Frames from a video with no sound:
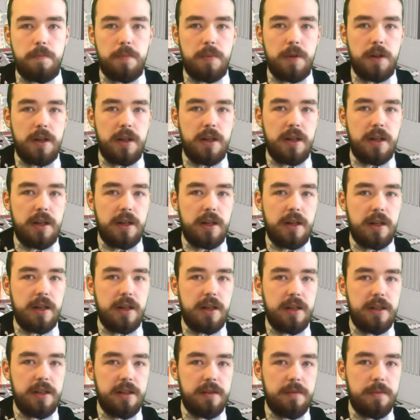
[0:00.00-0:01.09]

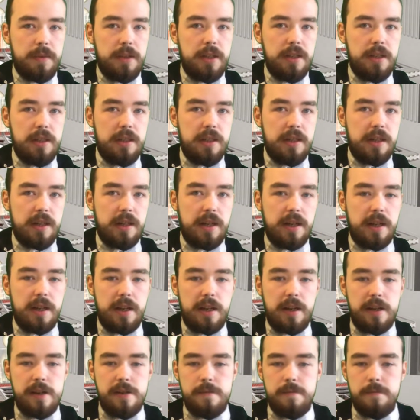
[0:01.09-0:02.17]
But in the
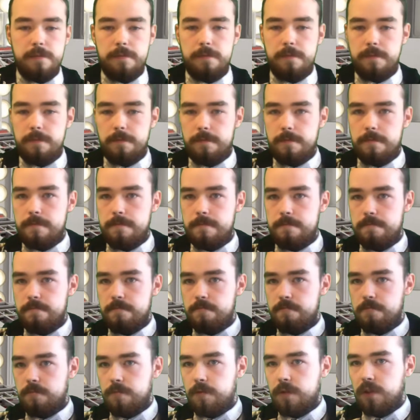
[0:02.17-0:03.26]
meantime,
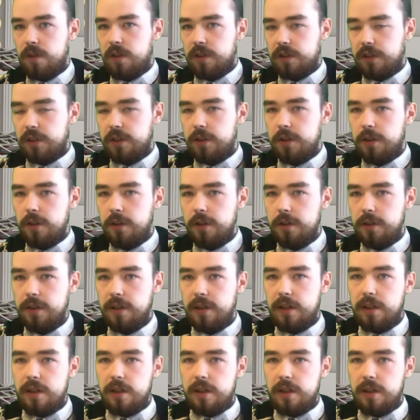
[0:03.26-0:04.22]
let's get started.